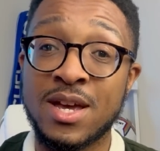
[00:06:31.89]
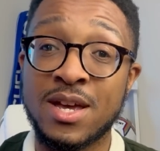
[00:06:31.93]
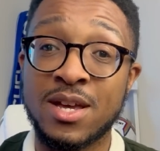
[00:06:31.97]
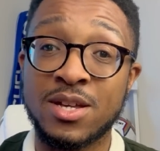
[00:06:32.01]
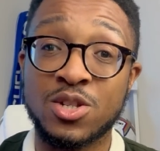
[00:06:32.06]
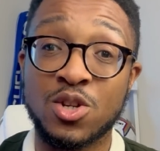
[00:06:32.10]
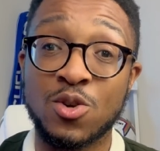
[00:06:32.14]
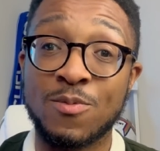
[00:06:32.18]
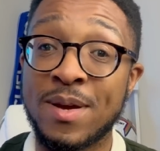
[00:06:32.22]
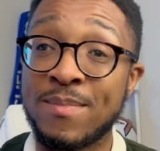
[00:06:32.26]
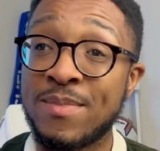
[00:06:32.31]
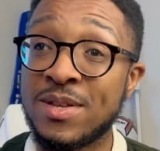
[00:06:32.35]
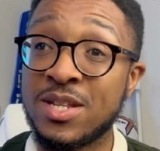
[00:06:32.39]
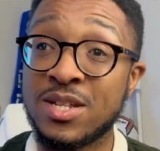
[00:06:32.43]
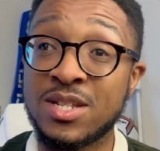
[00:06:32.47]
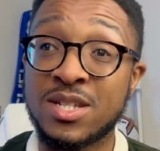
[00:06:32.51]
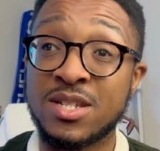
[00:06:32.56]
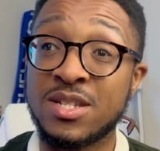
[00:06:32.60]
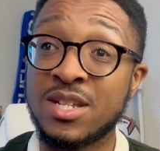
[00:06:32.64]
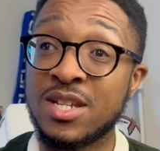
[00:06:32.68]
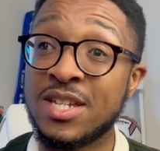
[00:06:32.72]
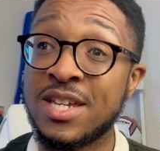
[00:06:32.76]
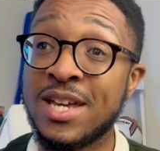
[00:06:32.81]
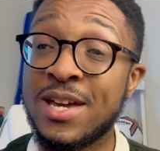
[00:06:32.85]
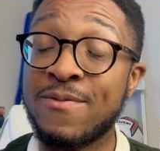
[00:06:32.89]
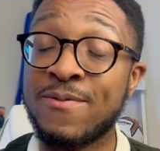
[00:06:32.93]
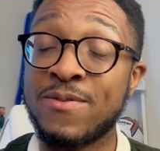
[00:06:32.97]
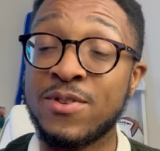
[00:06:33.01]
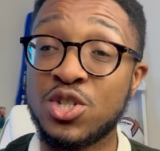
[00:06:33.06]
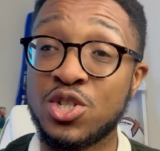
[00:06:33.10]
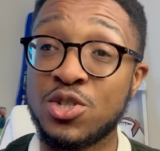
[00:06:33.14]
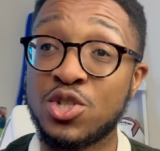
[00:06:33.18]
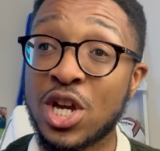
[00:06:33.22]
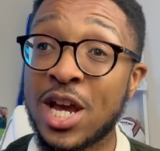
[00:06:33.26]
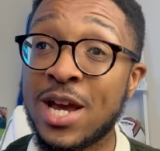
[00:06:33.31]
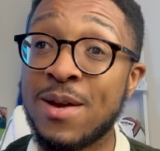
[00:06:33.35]
So maybe this is a year for
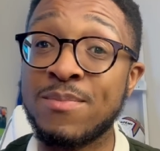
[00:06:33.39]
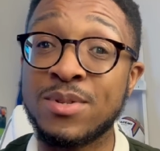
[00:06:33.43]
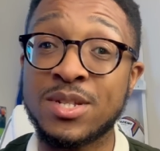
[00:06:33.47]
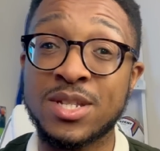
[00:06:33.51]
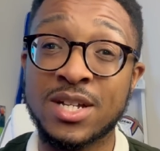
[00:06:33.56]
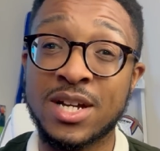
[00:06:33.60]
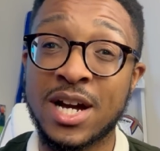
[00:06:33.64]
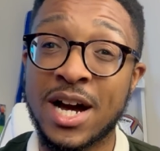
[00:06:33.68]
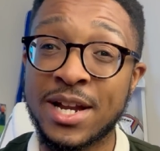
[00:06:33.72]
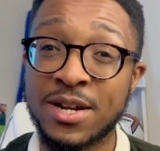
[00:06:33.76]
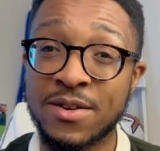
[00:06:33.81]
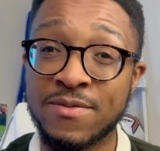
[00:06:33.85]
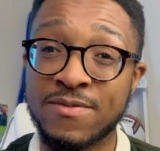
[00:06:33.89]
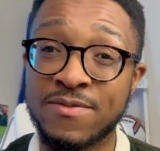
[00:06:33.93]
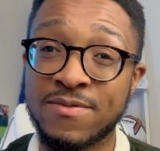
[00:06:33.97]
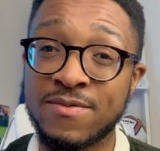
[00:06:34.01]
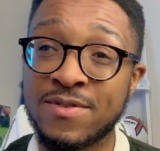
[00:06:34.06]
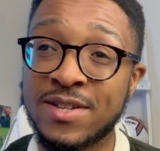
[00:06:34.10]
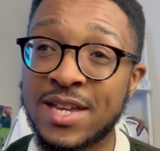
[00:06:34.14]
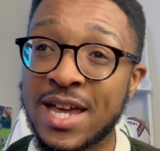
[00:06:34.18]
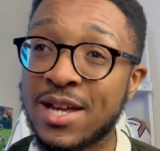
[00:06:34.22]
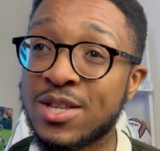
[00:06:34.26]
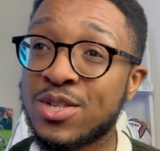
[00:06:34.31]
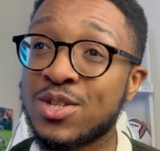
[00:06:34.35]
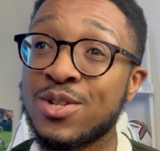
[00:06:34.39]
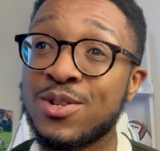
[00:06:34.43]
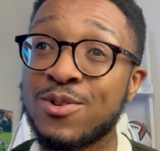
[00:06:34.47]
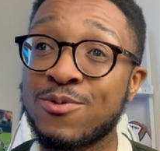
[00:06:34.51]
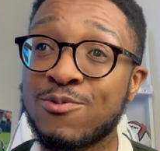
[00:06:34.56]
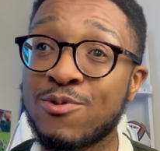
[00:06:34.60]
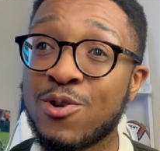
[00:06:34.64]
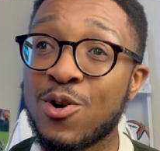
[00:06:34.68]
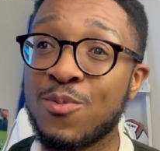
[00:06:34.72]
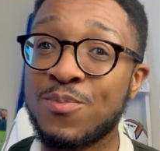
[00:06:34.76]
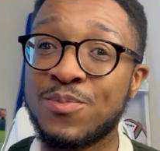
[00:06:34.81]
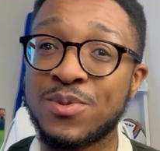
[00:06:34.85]
James to kind of get to the
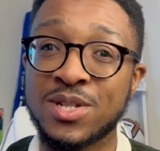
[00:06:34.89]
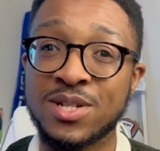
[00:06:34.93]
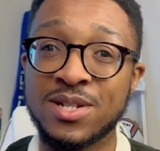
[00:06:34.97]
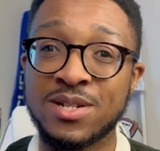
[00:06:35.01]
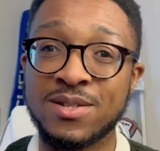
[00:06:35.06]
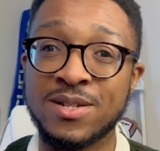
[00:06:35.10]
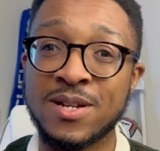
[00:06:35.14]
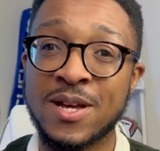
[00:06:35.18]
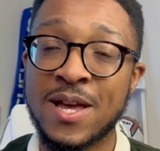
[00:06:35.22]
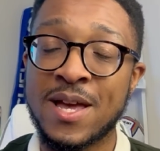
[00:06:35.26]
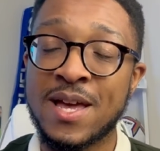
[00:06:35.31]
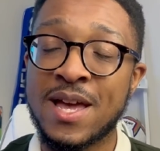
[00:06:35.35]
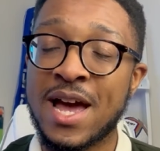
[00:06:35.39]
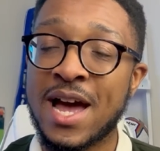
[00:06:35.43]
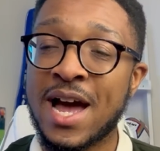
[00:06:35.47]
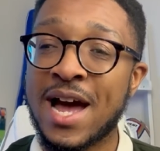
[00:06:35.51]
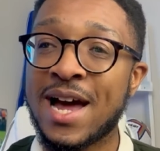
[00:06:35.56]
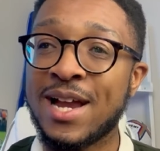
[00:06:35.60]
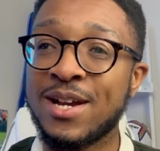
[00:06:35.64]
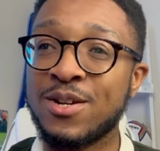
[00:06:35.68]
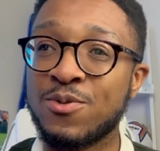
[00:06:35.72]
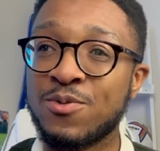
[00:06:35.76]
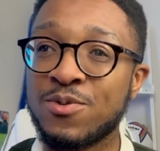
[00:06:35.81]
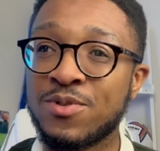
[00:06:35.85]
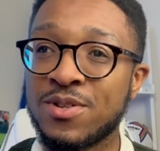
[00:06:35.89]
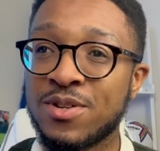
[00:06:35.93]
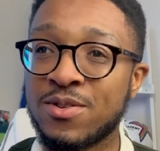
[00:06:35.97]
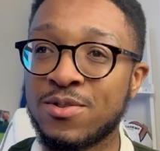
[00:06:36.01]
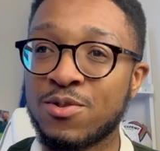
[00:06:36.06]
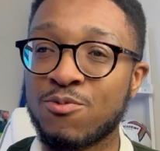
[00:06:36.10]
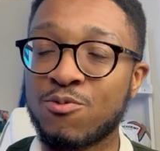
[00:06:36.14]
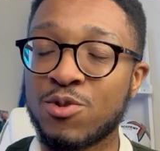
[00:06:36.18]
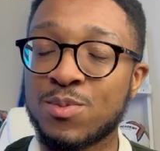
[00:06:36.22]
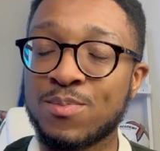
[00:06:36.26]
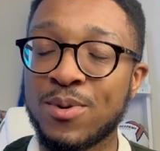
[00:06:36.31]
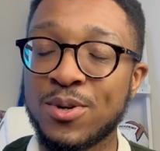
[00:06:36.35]
ropes and handle
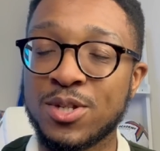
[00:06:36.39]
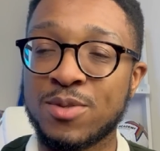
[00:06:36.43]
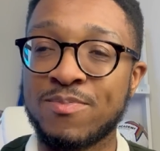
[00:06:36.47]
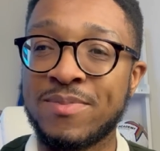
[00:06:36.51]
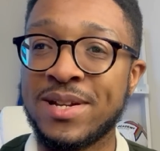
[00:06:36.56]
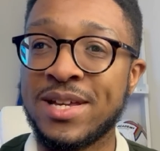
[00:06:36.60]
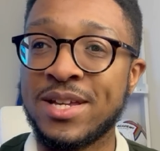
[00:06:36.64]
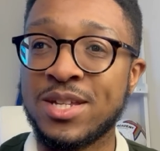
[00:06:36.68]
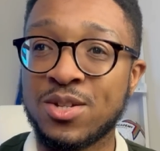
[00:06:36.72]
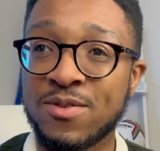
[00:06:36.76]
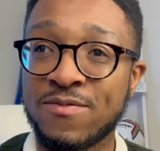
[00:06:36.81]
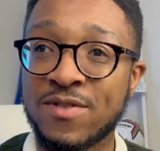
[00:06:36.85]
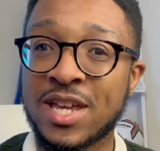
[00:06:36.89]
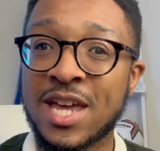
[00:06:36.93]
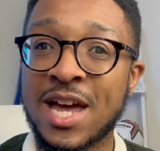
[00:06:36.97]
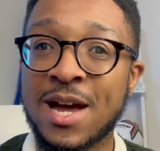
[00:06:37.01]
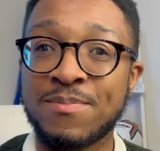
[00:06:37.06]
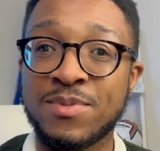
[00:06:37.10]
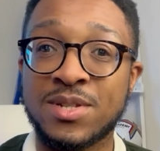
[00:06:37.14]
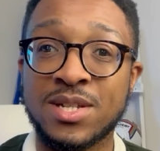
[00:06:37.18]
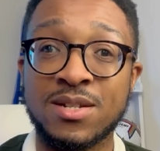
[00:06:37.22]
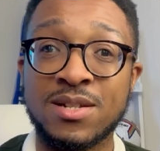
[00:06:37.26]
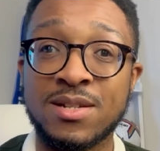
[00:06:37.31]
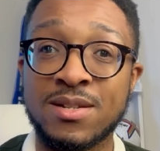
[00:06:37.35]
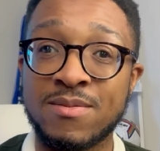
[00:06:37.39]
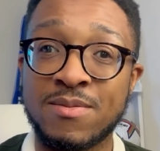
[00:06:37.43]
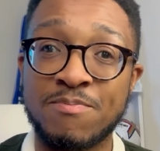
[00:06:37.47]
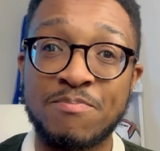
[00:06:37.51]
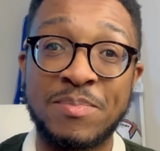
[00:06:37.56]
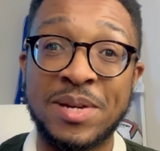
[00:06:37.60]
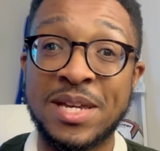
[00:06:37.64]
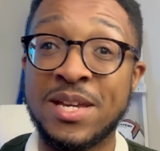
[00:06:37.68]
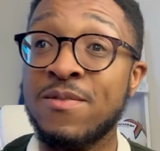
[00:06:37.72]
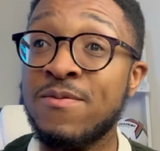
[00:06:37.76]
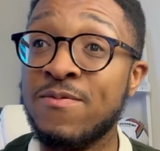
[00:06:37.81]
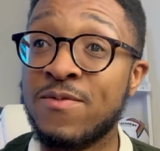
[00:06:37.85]
the responsibilities of a captain,
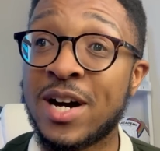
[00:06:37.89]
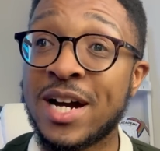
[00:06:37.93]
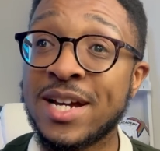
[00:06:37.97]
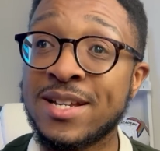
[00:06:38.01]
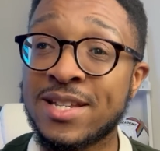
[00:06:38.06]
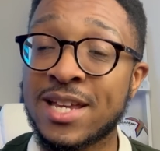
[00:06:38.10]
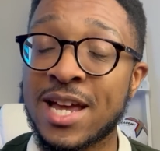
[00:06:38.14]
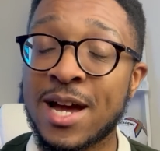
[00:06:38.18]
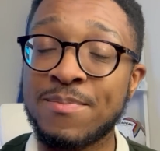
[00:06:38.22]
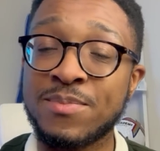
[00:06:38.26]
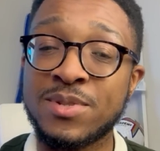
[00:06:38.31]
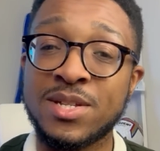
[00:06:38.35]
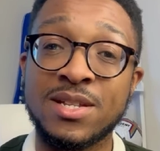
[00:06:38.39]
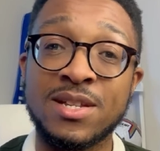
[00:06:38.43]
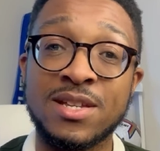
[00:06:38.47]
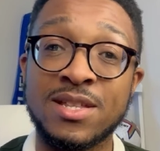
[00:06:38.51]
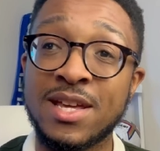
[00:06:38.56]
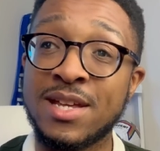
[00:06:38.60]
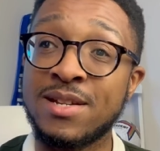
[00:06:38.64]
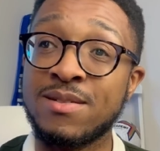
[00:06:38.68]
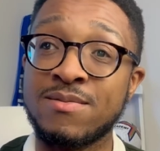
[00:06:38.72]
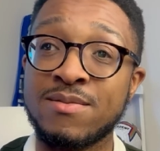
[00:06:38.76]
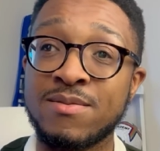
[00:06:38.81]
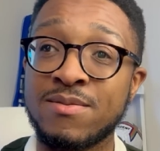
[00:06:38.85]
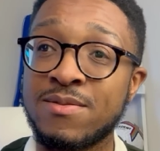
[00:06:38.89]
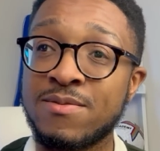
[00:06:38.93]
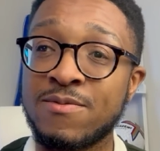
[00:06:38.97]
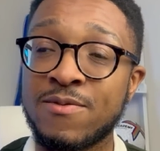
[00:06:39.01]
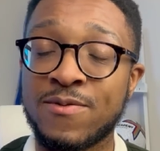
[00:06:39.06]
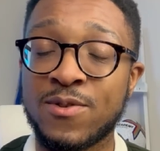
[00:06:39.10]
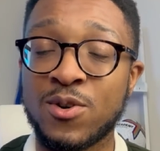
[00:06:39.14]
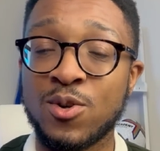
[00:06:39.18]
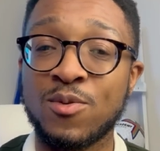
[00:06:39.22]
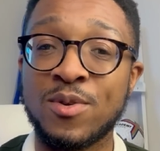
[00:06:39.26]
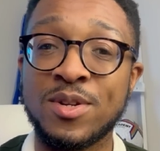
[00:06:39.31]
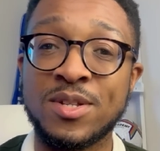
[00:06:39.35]
being vice captain, and then the
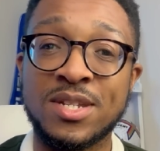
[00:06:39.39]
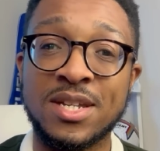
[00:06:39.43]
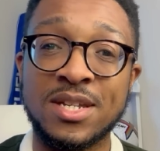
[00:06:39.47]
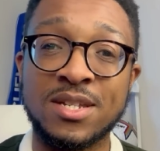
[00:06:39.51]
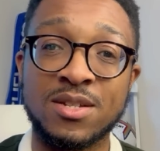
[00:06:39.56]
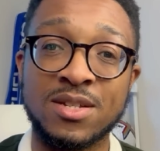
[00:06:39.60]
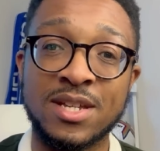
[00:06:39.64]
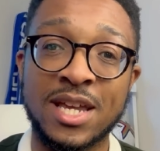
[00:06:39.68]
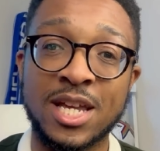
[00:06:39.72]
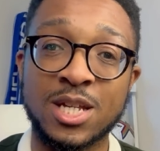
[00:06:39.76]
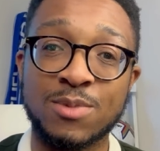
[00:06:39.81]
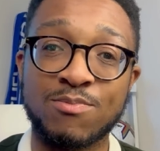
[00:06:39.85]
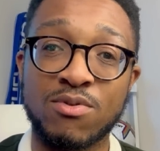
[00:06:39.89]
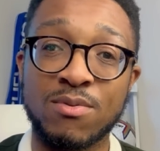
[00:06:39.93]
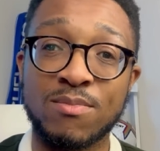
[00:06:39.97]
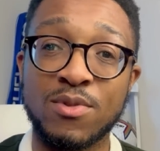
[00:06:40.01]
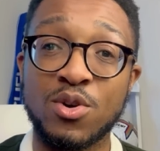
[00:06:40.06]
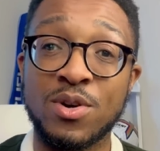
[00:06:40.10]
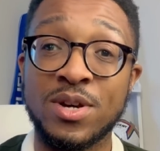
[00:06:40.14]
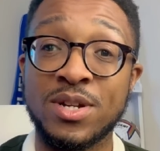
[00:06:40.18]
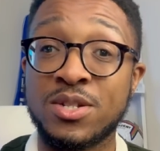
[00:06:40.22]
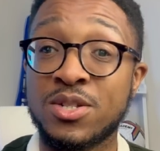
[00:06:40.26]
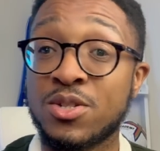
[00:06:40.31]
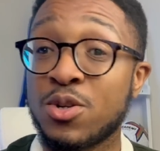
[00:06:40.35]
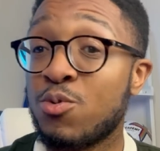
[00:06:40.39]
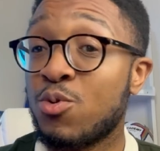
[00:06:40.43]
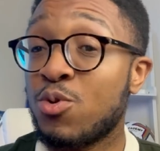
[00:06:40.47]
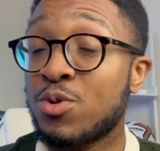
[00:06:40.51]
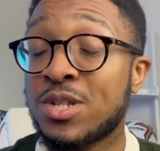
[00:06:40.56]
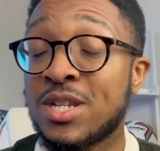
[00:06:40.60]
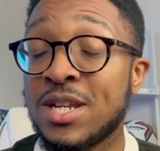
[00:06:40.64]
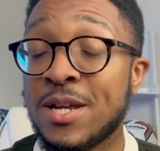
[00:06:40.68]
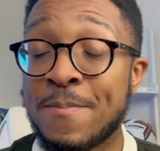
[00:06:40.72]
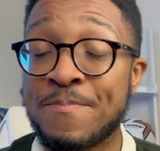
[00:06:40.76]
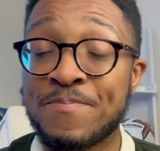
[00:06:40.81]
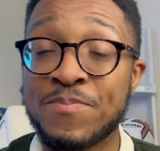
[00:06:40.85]
following season gets promoted. So we'll
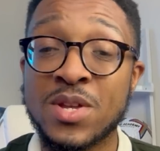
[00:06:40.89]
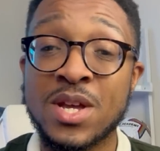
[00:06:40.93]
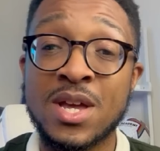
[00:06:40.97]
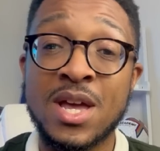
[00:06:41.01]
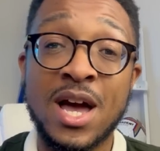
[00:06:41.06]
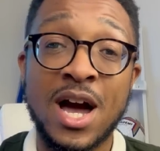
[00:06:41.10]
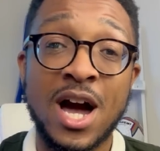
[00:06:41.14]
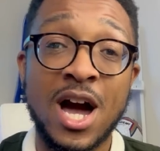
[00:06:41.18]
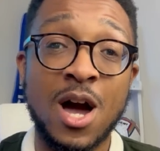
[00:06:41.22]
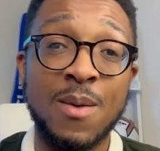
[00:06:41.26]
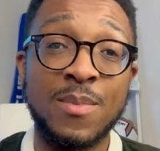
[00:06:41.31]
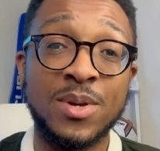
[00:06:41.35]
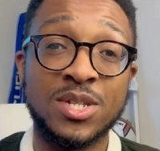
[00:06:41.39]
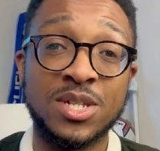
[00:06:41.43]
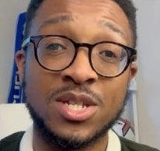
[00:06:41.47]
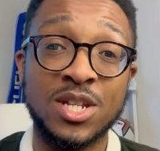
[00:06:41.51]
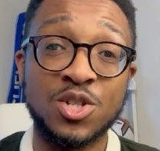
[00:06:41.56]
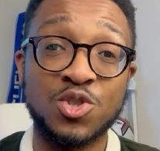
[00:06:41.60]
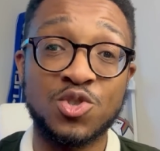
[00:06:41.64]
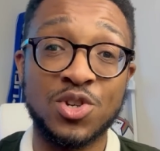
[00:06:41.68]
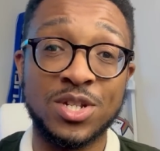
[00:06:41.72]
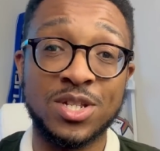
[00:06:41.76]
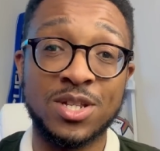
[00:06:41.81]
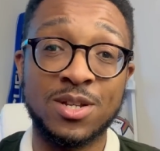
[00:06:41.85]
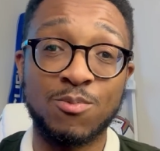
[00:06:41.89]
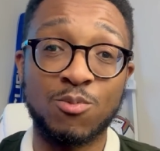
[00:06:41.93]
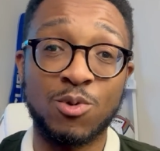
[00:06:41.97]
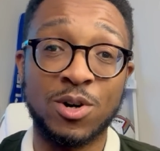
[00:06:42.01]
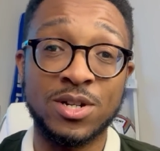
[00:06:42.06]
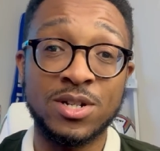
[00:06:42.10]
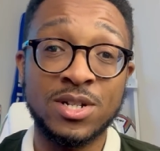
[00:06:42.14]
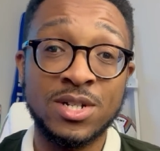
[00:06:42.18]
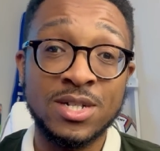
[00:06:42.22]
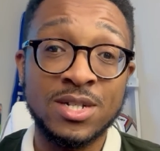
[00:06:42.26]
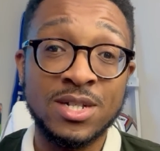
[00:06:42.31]
see. It's an interesting one.